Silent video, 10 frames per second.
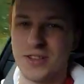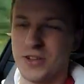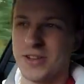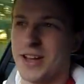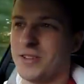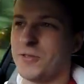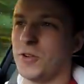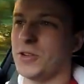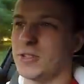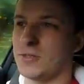that you can't
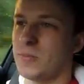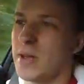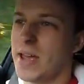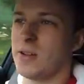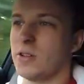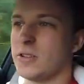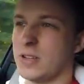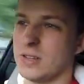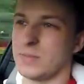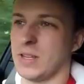afford to repair, or
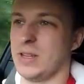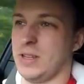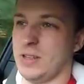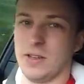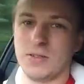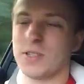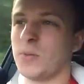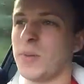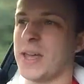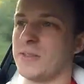that you're
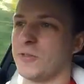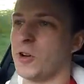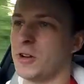still paying for.